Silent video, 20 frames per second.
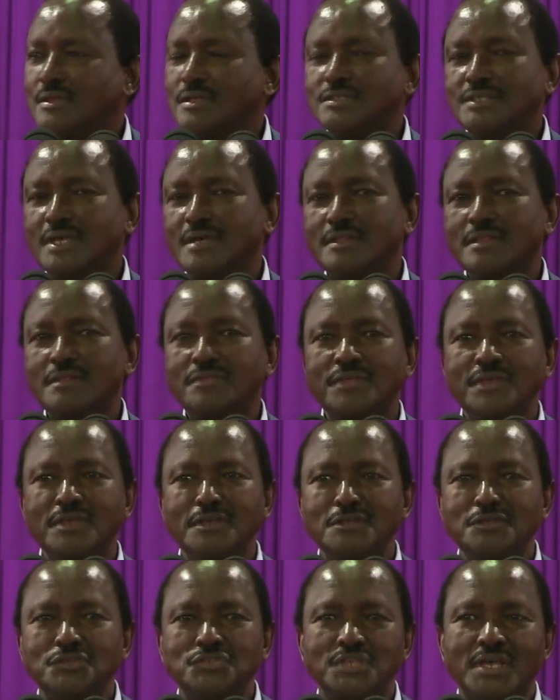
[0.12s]
These are the
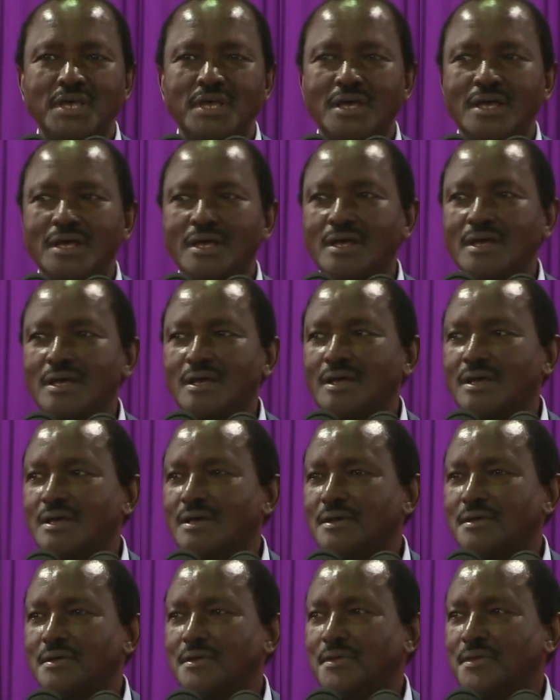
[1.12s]
things
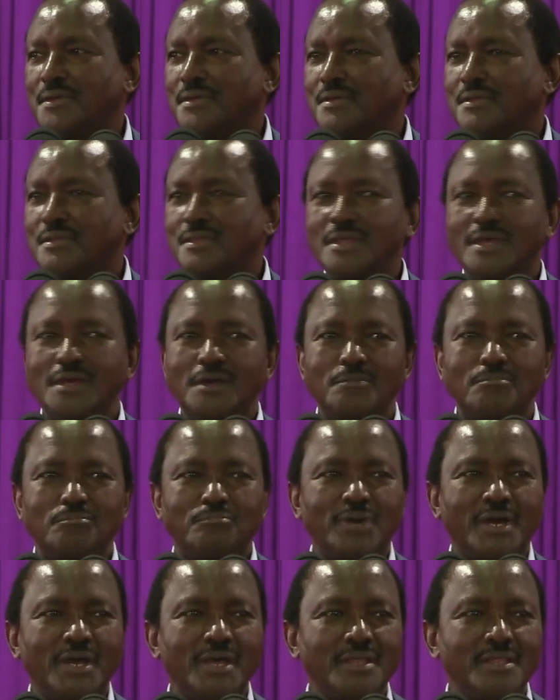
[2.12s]
that
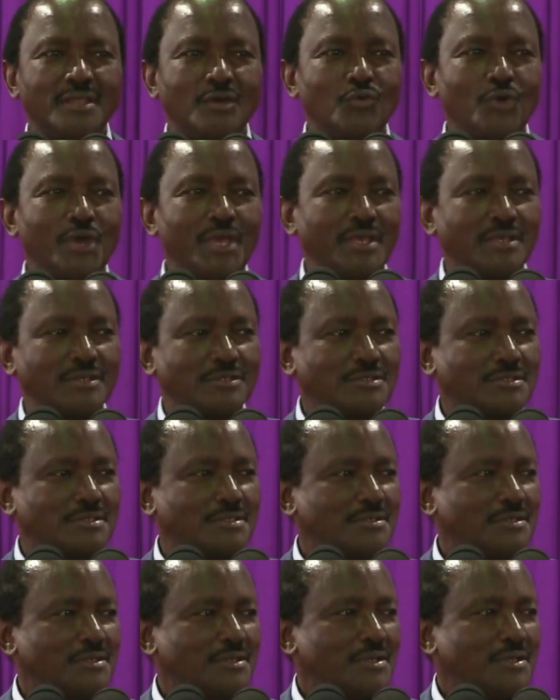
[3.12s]
by the
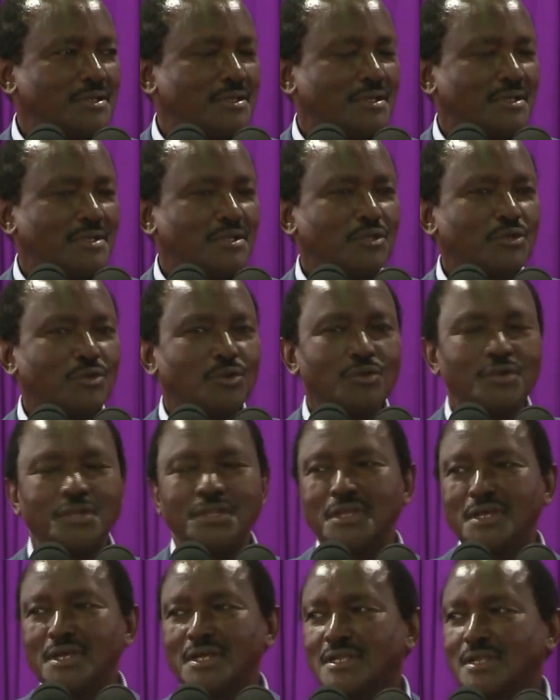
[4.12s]
ways,
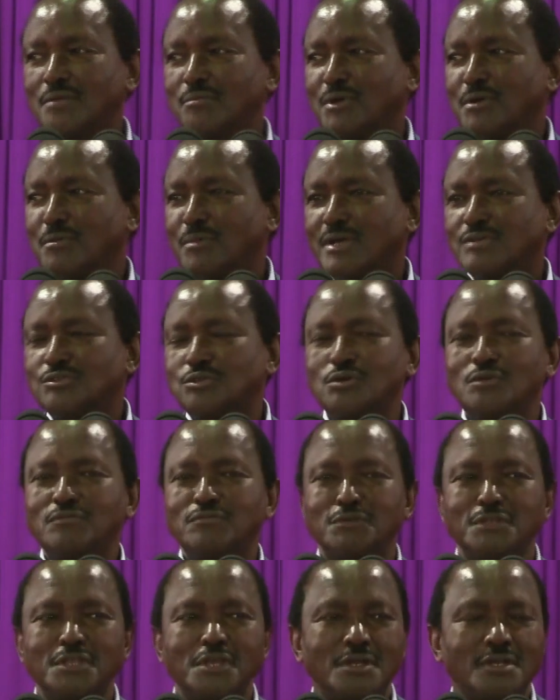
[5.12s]
including hata
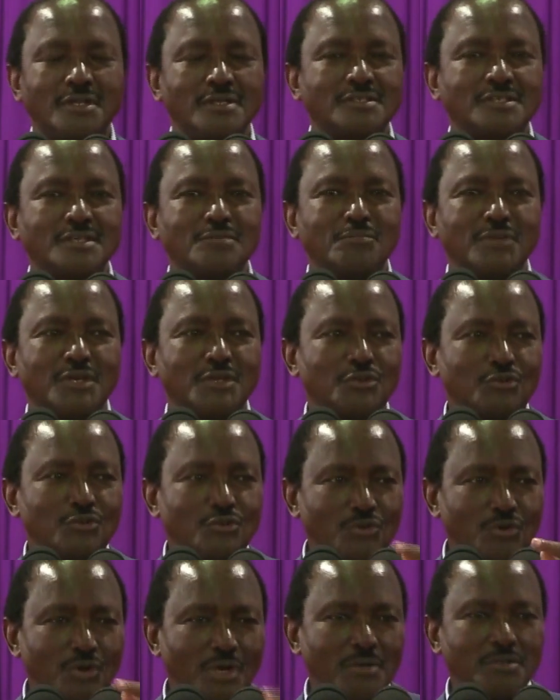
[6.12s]
maskofu mwenyewe anasema
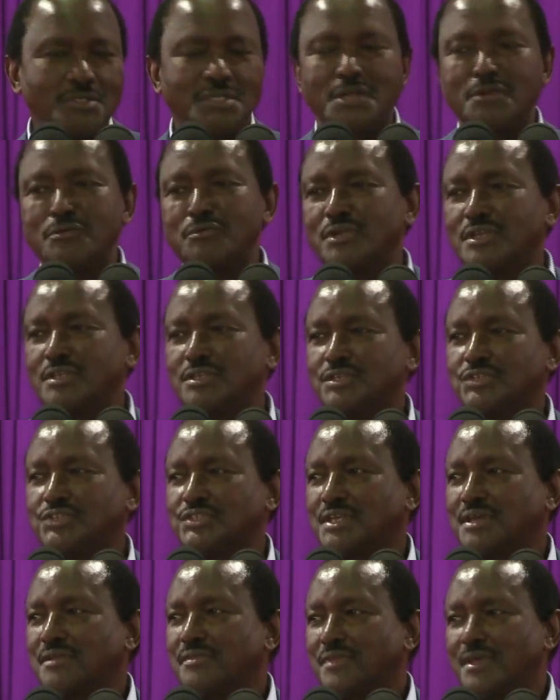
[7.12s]
you go out and
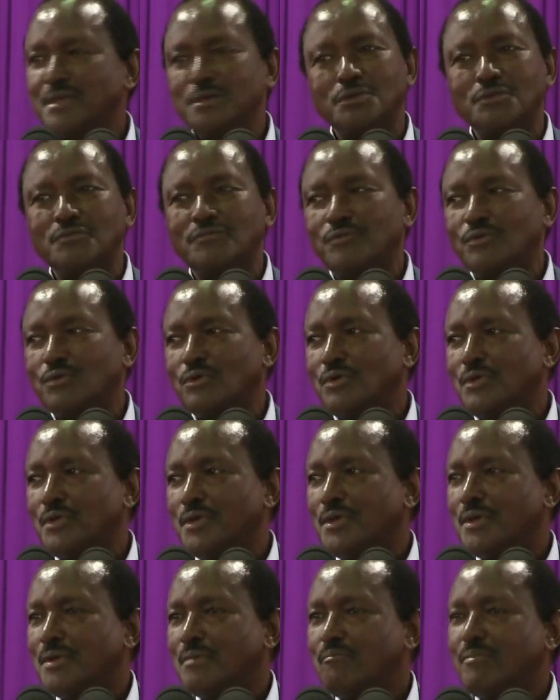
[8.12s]
register. Thank you for
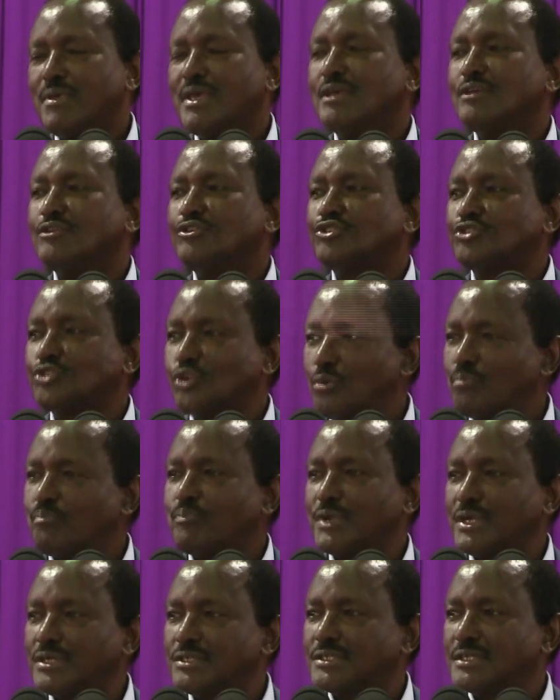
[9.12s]
being so
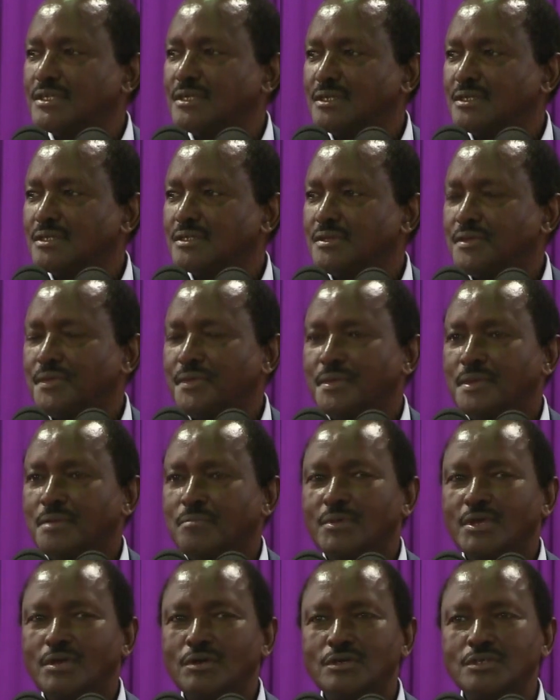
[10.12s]
present.
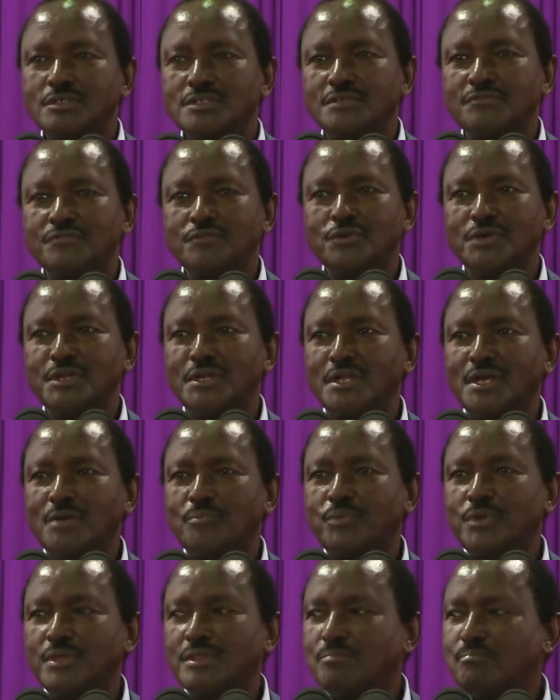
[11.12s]
Because if you end
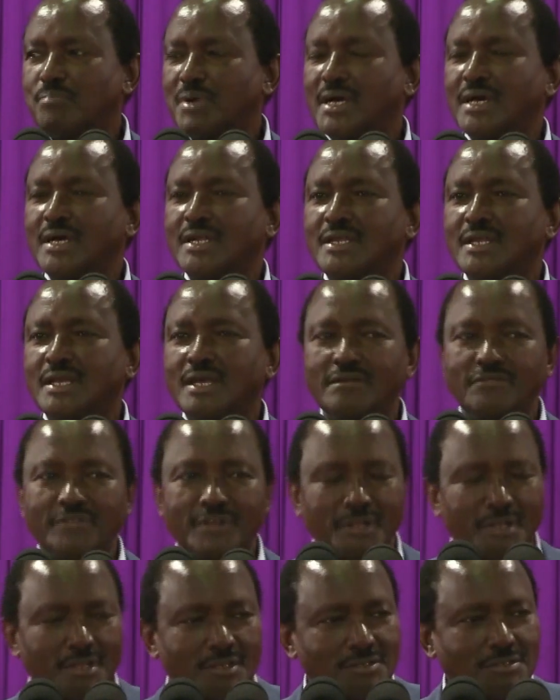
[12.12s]
up with bad
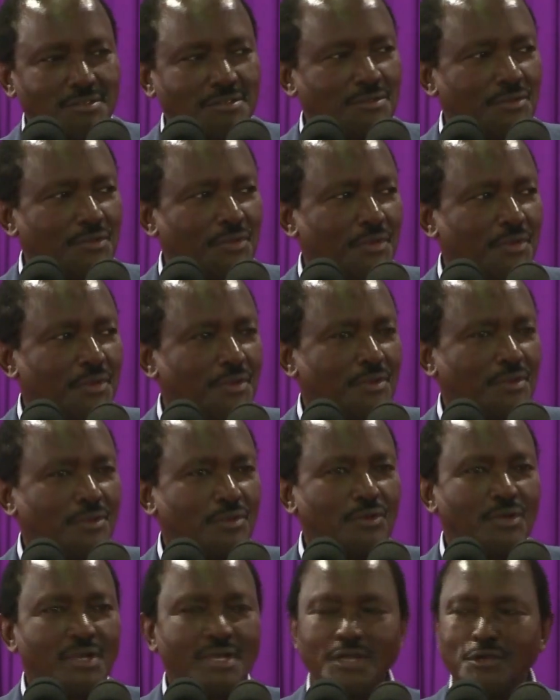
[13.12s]
governance,
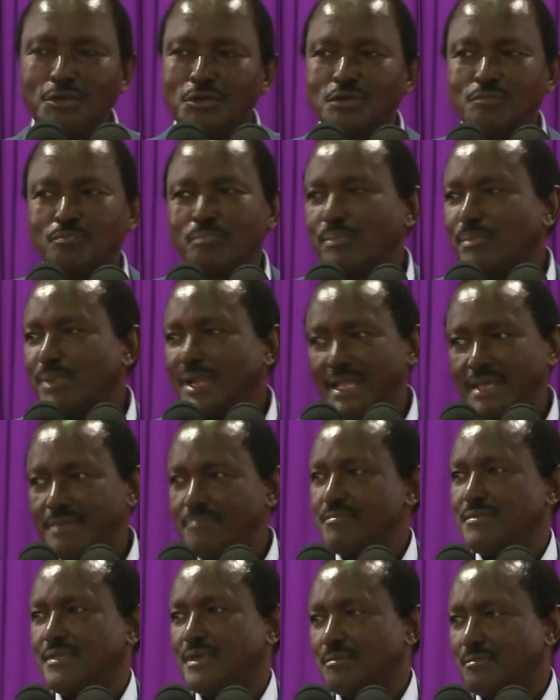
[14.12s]
you cannot
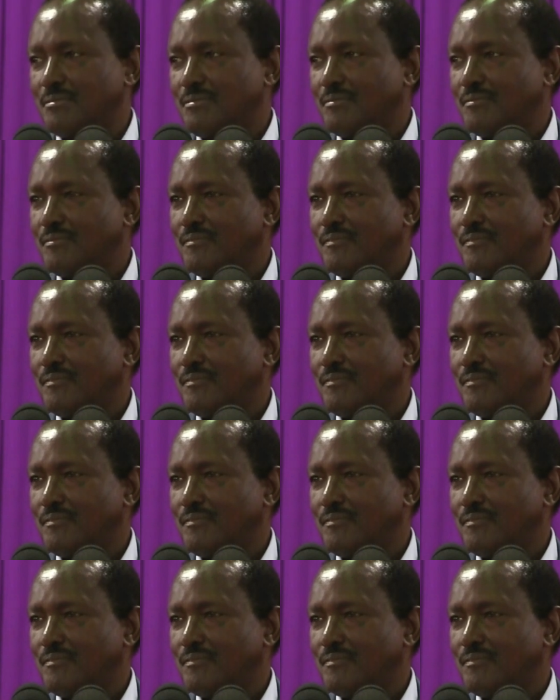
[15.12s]
blame them.